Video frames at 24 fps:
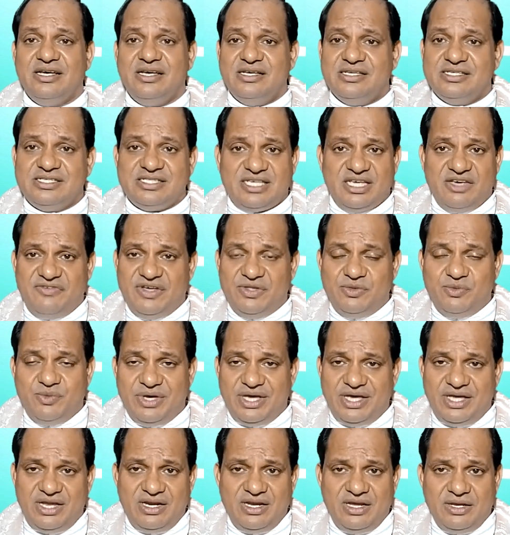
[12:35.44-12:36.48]
7,
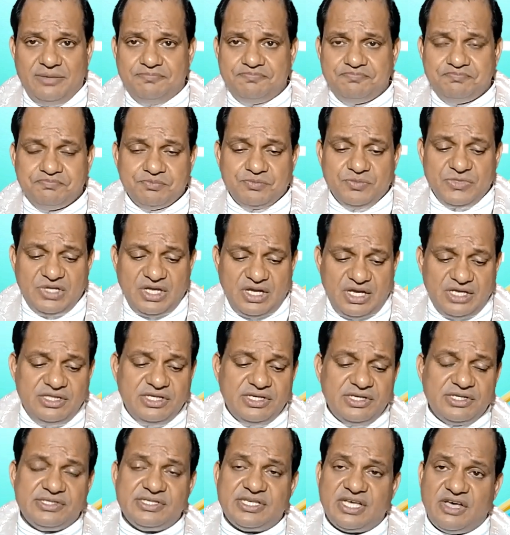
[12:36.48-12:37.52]
where uh, I
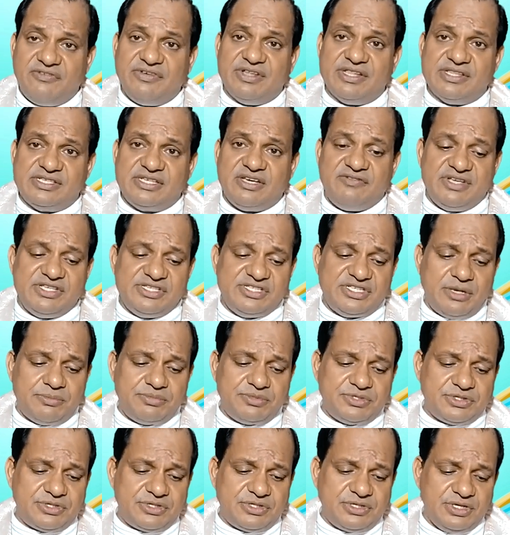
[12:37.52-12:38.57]
think 7, 7
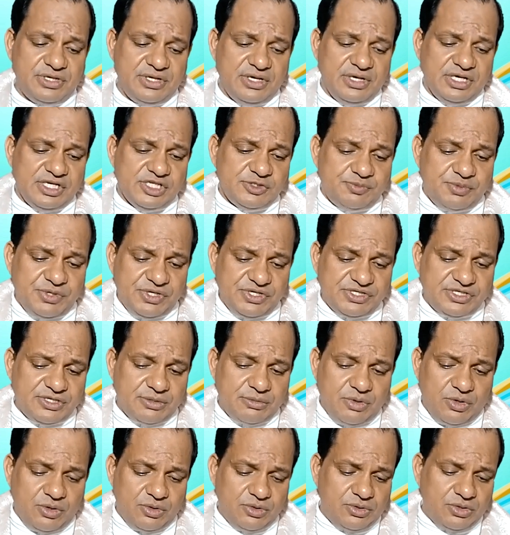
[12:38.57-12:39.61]
chapter speaks
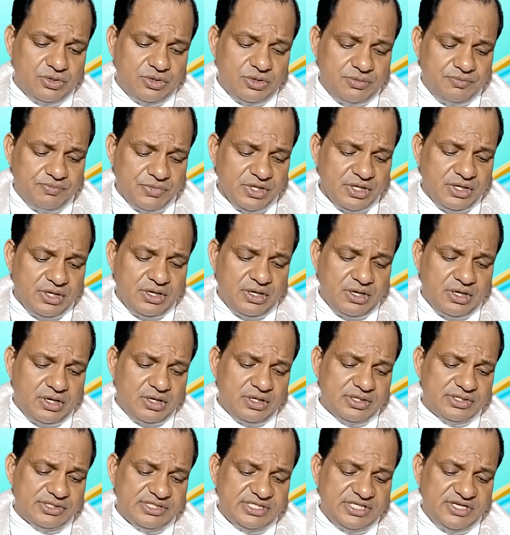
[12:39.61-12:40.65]
about uh,
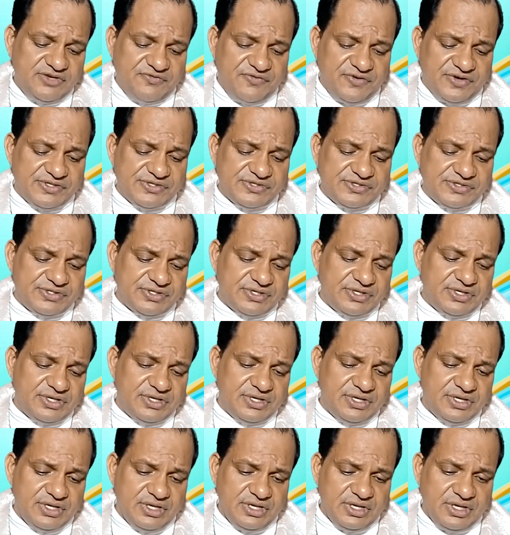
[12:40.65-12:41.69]
uh Stephen's,
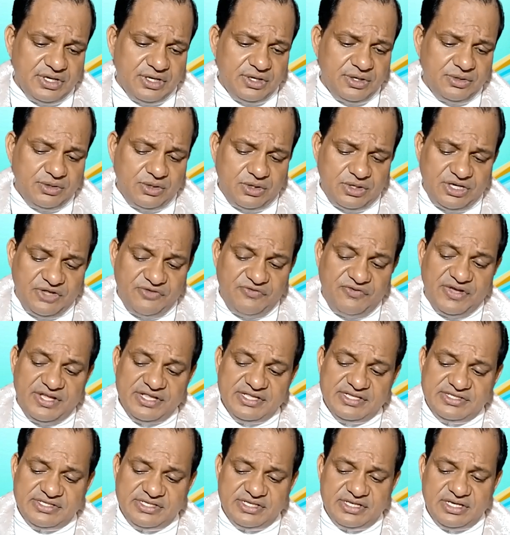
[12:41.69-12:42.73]
uh, you know,
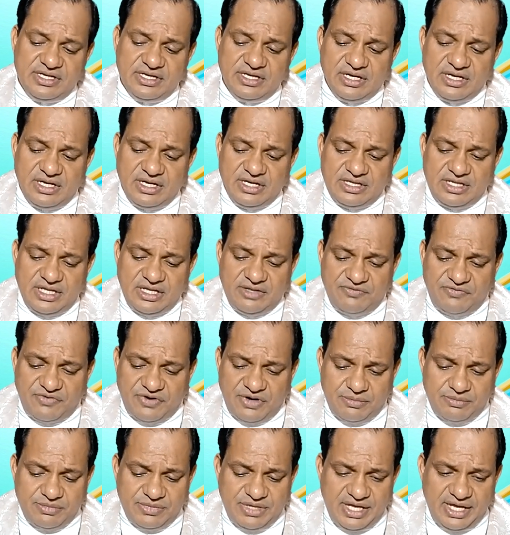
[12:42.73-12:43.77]
defense. Then
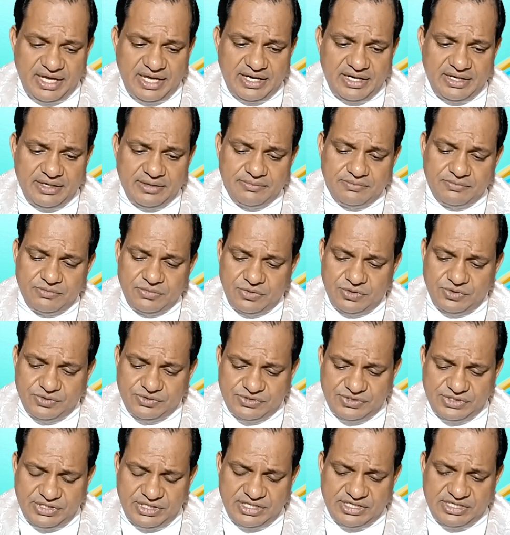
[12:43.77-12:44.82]
from there, you
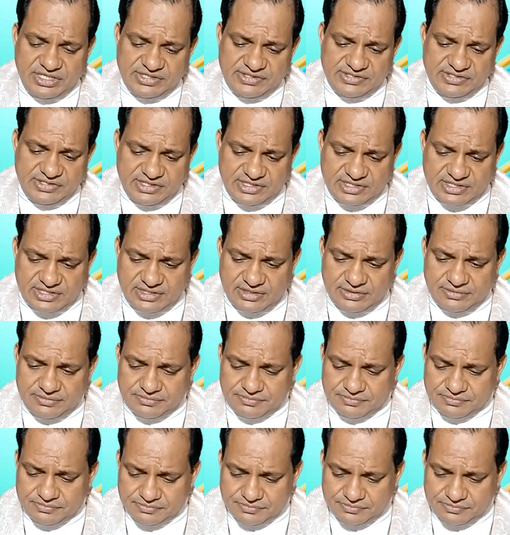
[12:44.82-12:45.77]
see it is here.